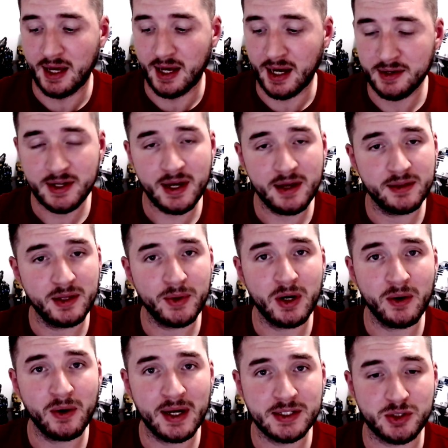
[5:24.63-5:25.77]
And yeah, there we
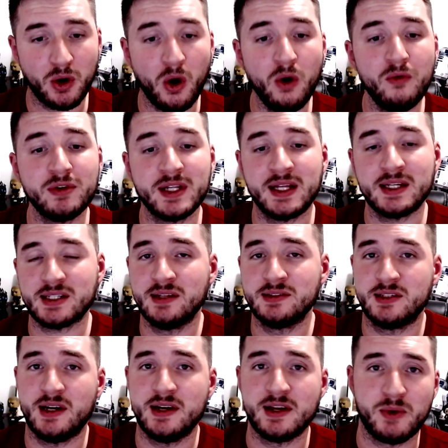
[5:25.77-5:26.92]
go guys, so hopefully that's
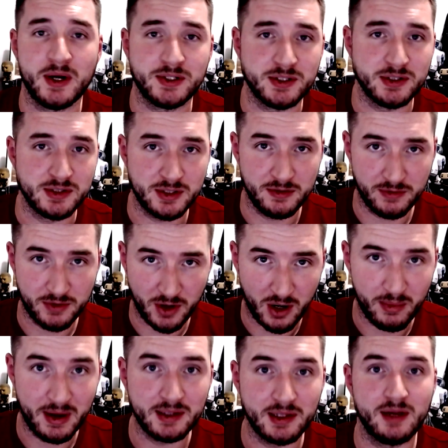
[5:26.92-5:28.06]
answered any questions that you've got
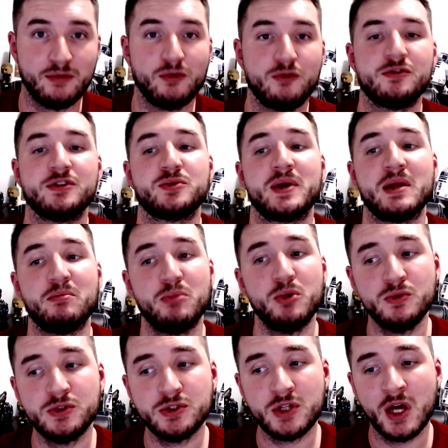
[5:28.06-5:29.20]
about the level 120
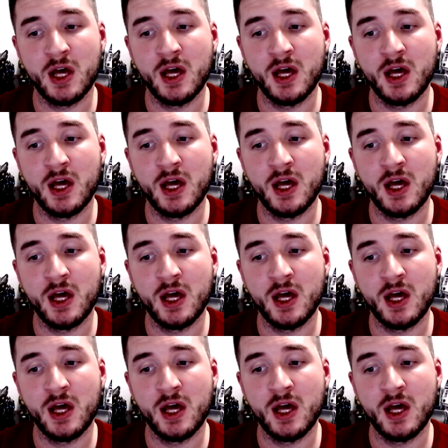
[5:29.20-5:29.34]
boost.